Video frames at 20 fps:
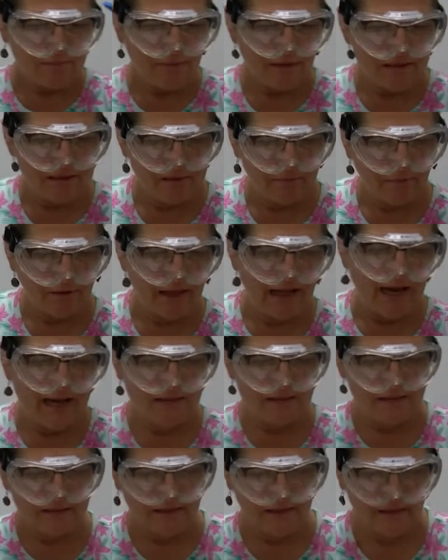piece of
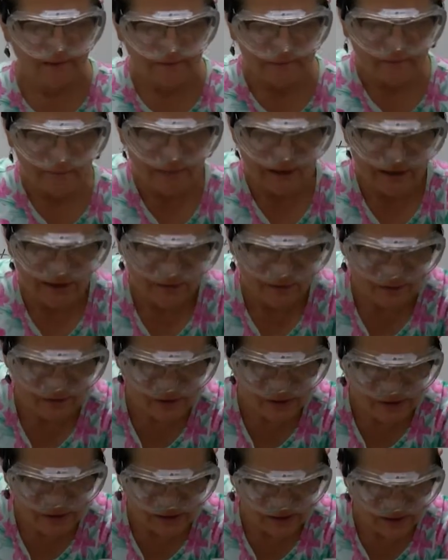plastic. Let me
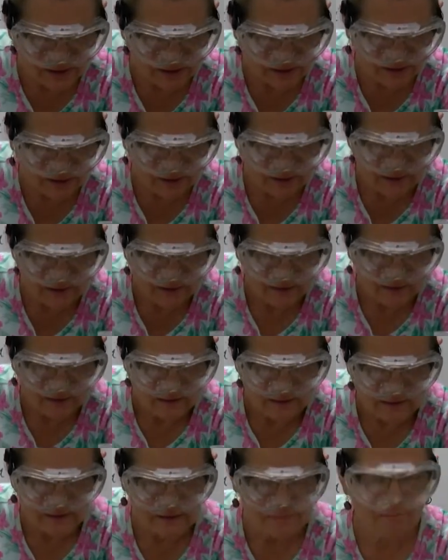use
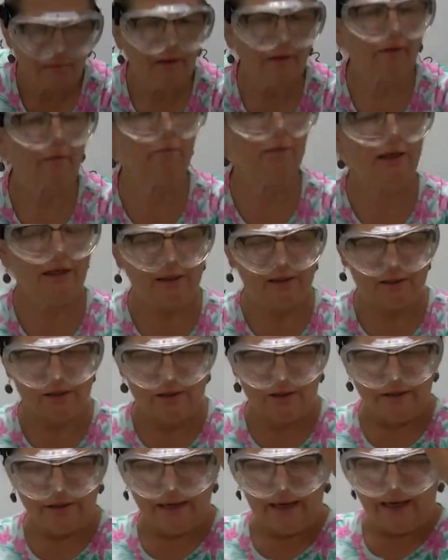a smaller piece
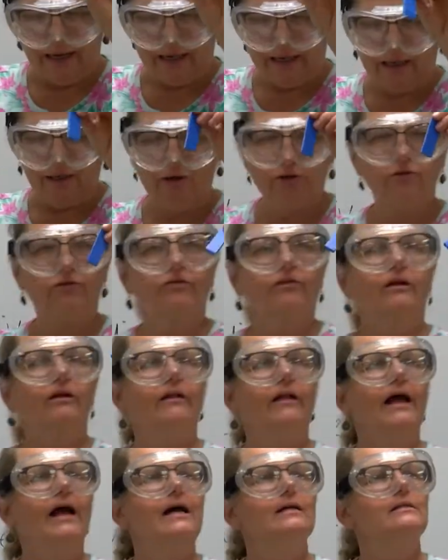so that I can use the
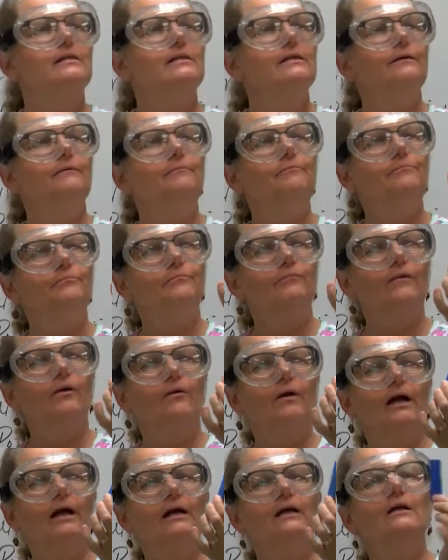glass.
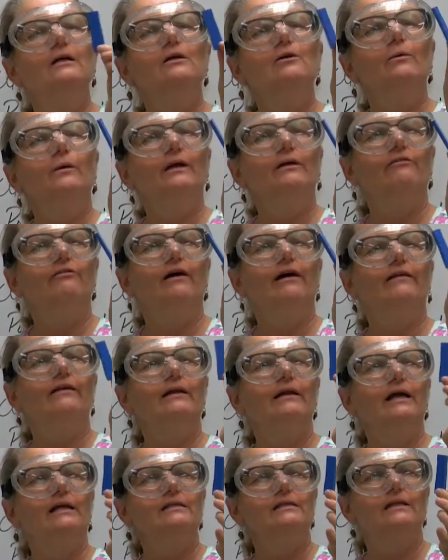Okay, we're going to find the
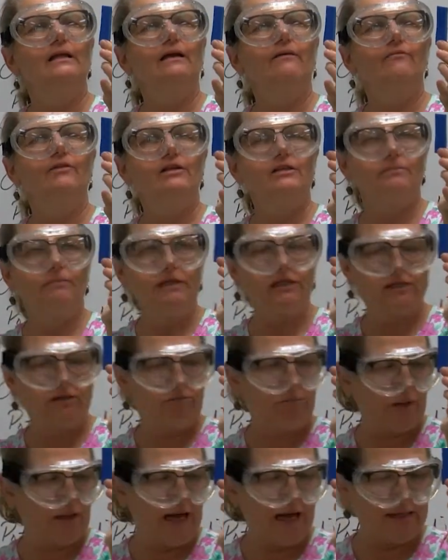density of this piece
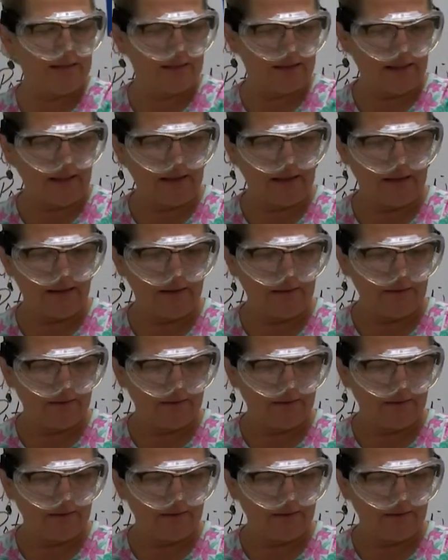of plastic.